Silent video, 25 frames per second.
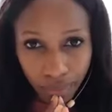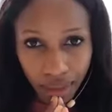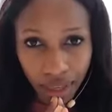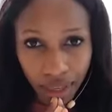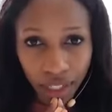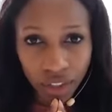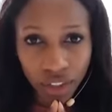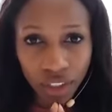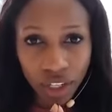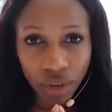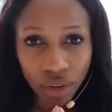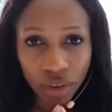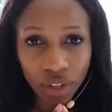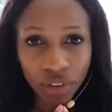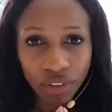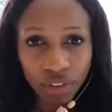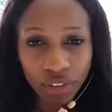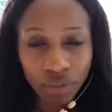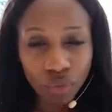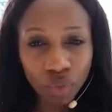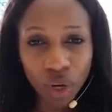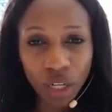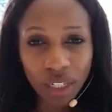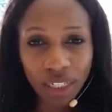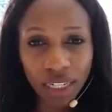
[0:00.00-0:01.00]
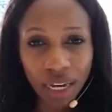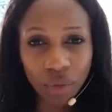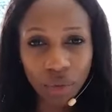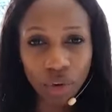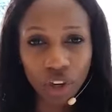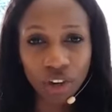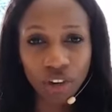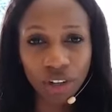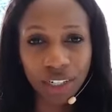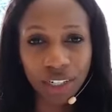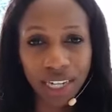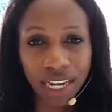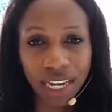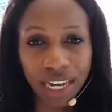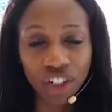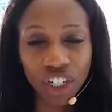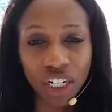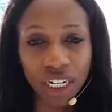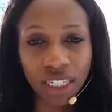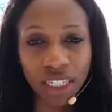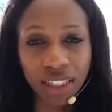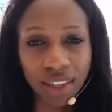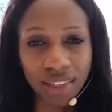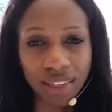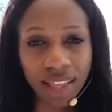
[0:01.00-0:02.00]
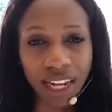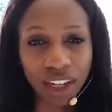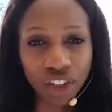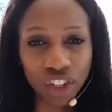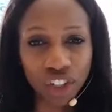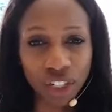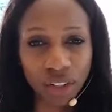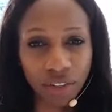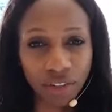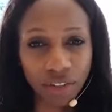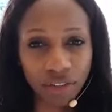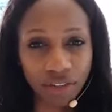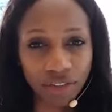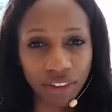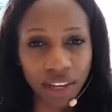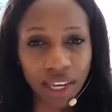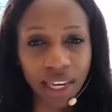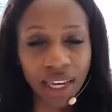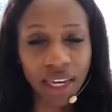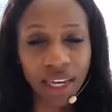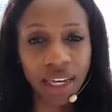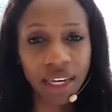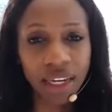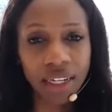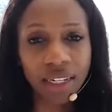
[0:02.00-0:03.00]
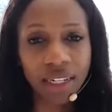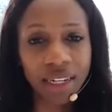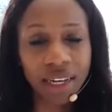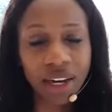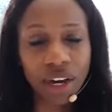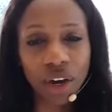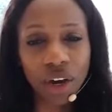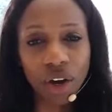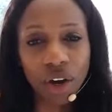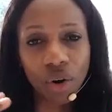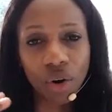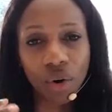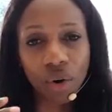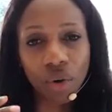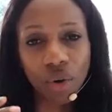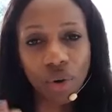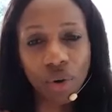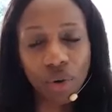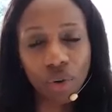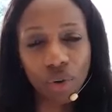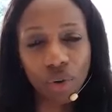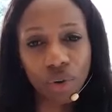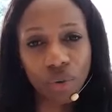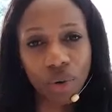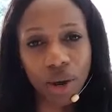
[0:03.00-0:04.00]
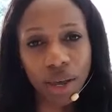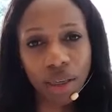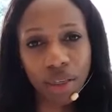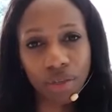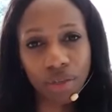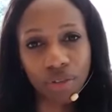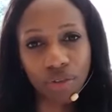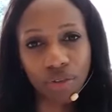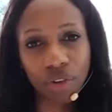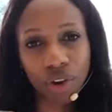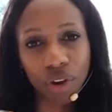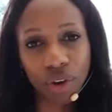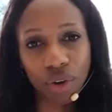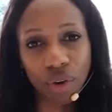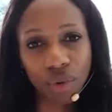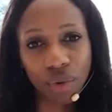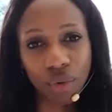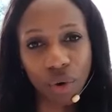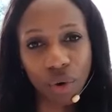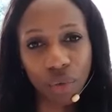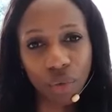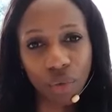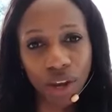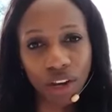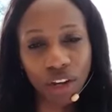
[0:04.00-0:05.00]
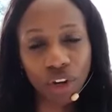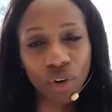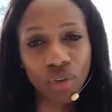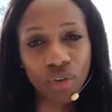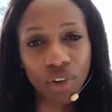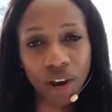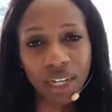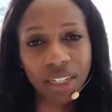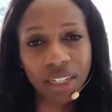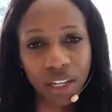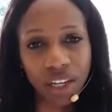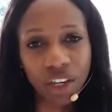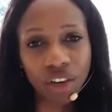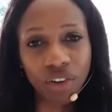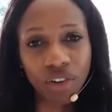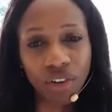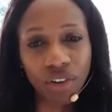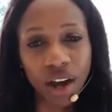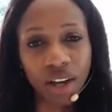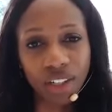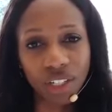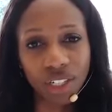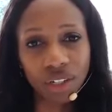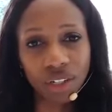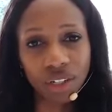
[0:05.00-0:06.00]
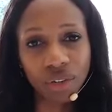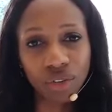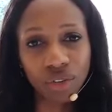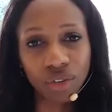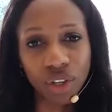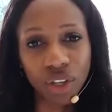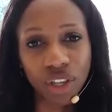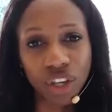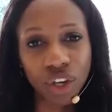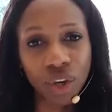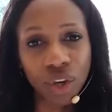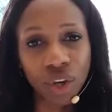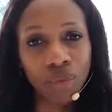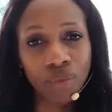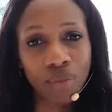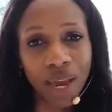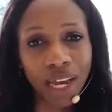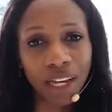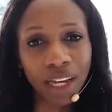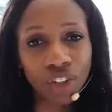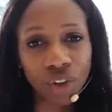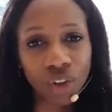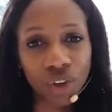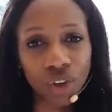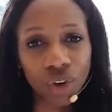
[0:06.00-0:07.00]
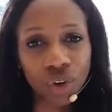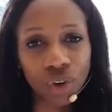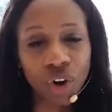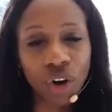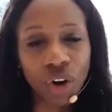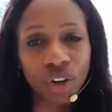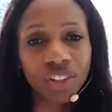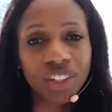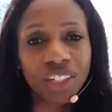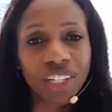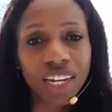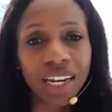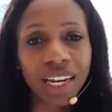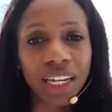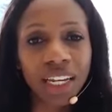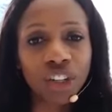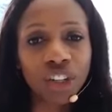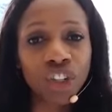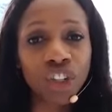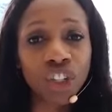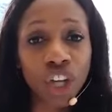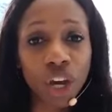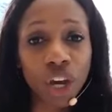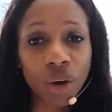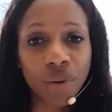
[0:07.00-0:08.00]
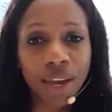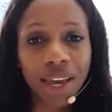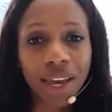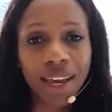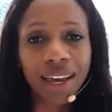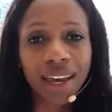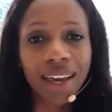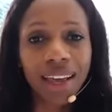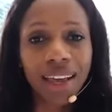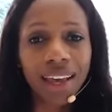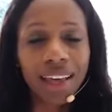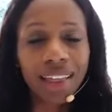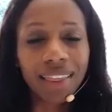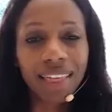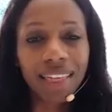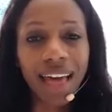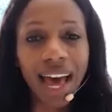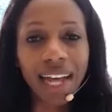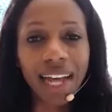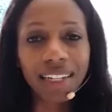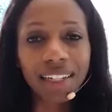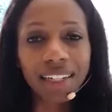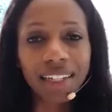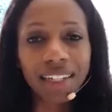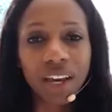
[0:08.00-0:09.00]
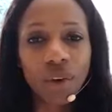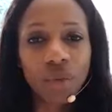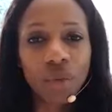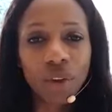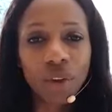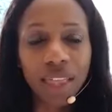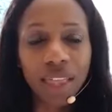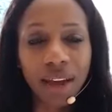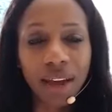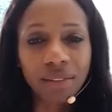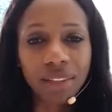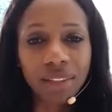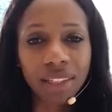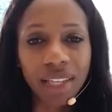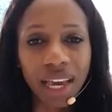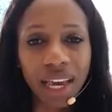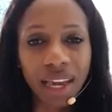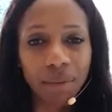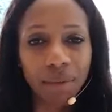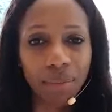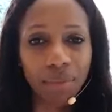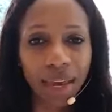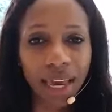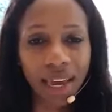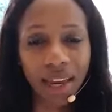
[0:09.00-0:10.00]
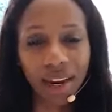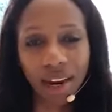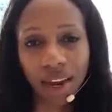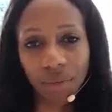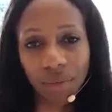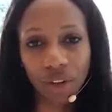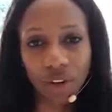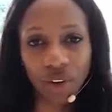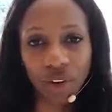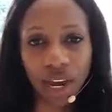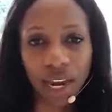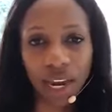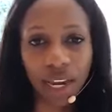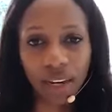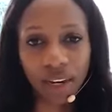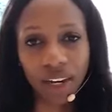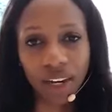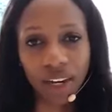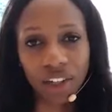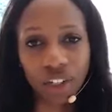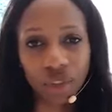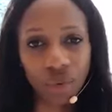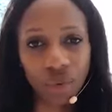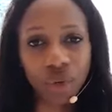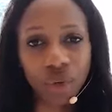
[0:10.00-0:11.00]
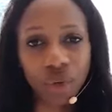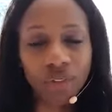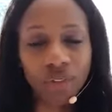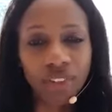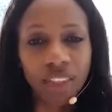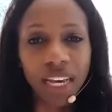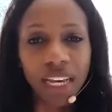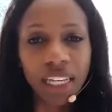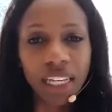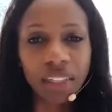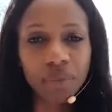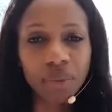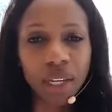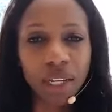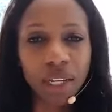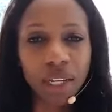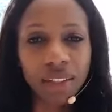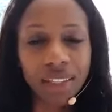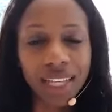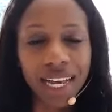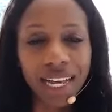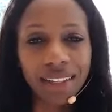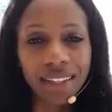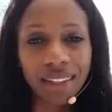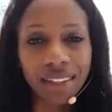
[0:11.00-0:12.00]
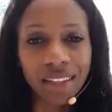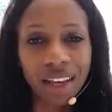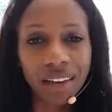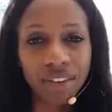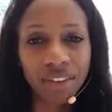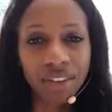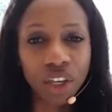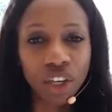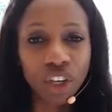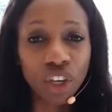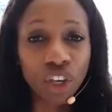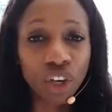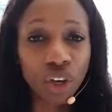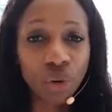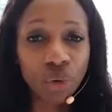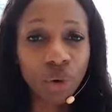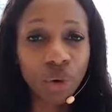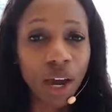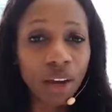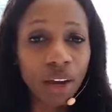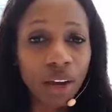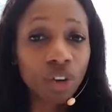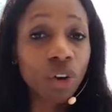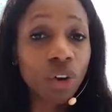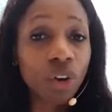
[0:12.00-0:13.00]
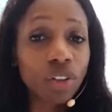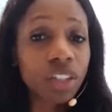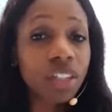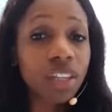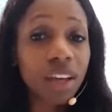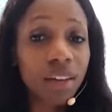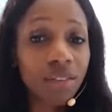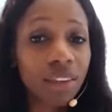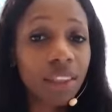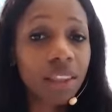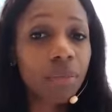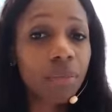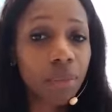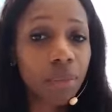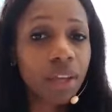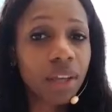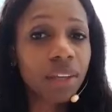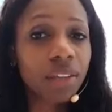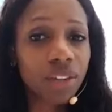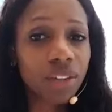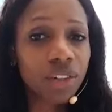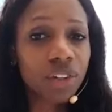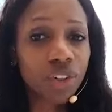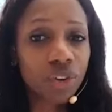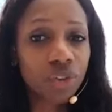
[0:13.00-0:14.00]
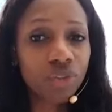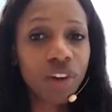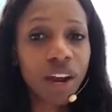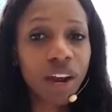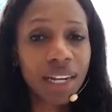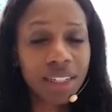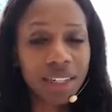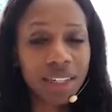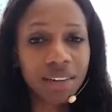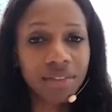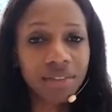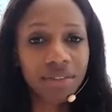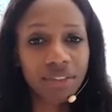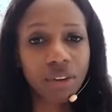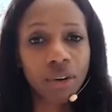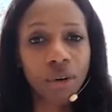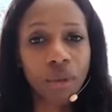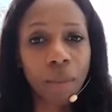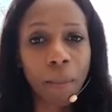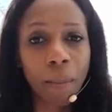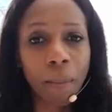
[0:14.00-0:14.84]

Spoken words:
So you've worked out what your intention is, and that should feed all the way through when you're writing your article, so that you make sure you're constantly showing that without saying me and I'm great and I do all of this, because that's serving you and not serving the person you're writing for.